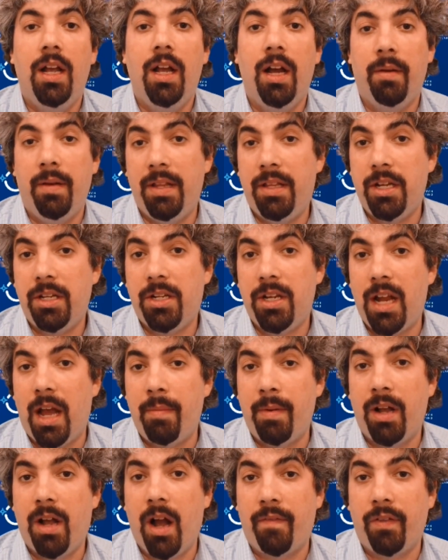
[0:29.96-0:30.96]
In addition,
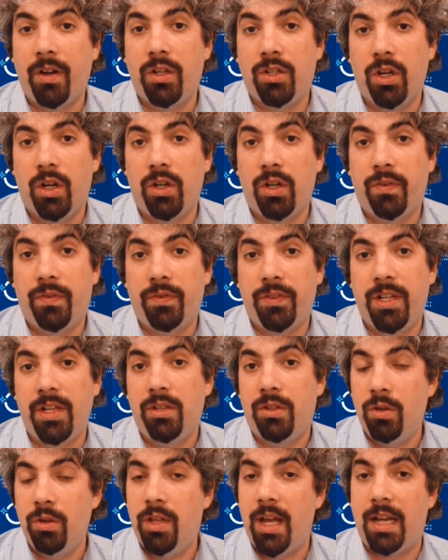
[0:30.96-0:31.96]
I've been covering search
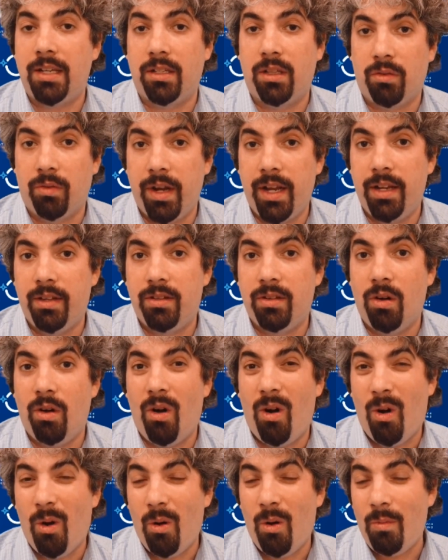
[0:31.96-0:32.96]
since 2003,
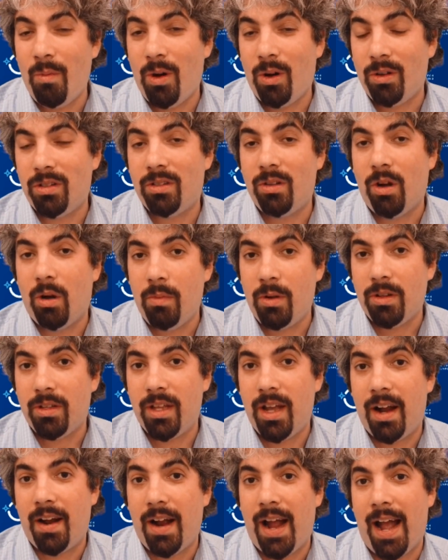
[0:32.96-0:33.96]
so almost
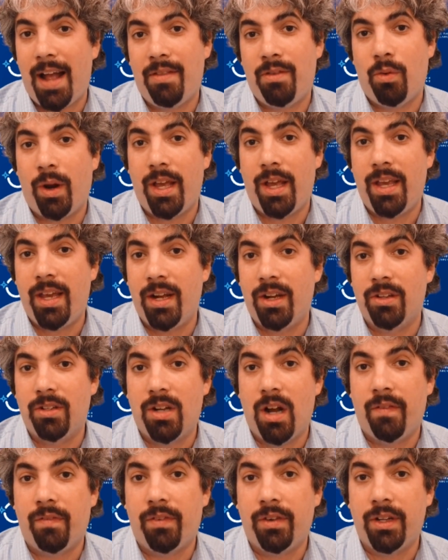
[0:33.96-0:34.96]
there at 20 years
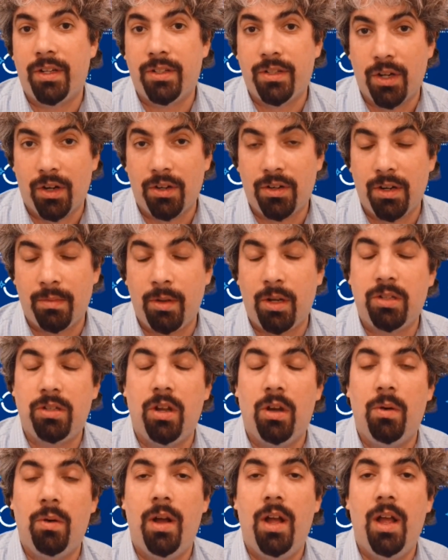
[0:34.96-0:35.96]
covering search. I'm
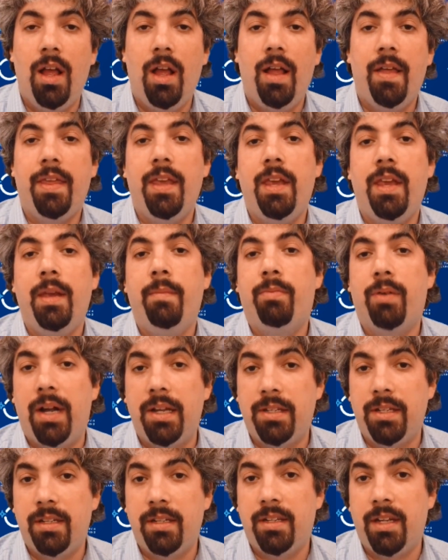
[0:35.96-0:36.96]
also the
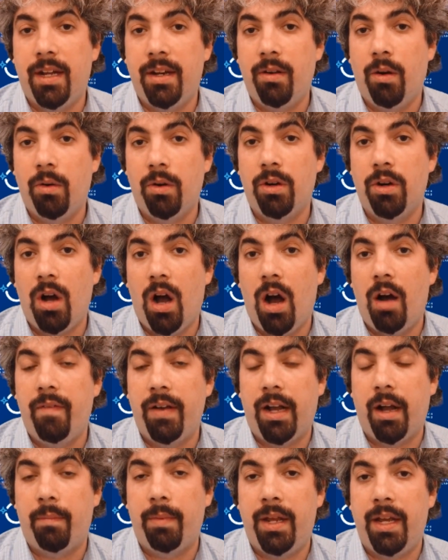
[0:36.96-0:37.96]
president and owner of
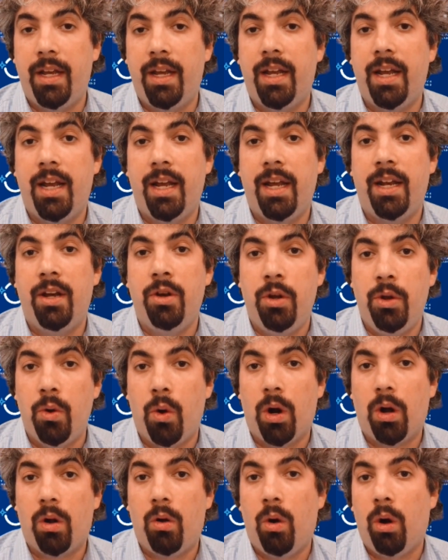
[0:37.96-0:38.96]
a company in New
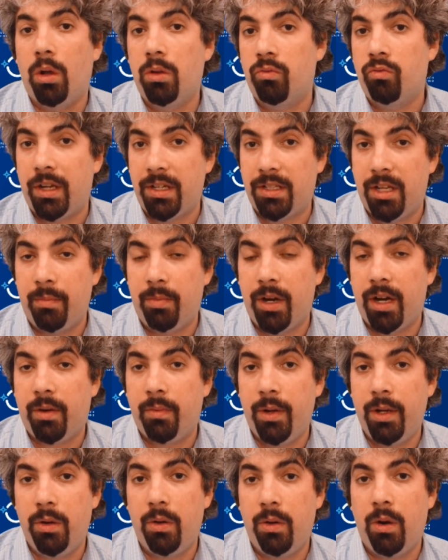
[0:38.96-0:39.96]
York called Rusty
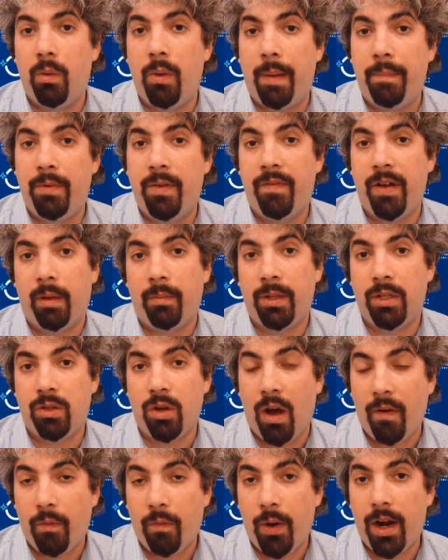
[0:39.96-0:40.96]
Brick. We do a web development
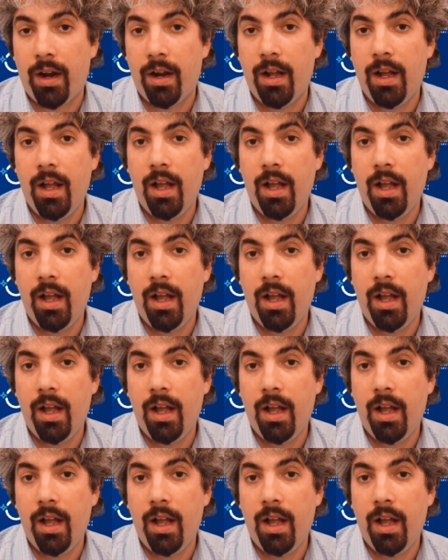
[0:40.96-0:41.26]
software,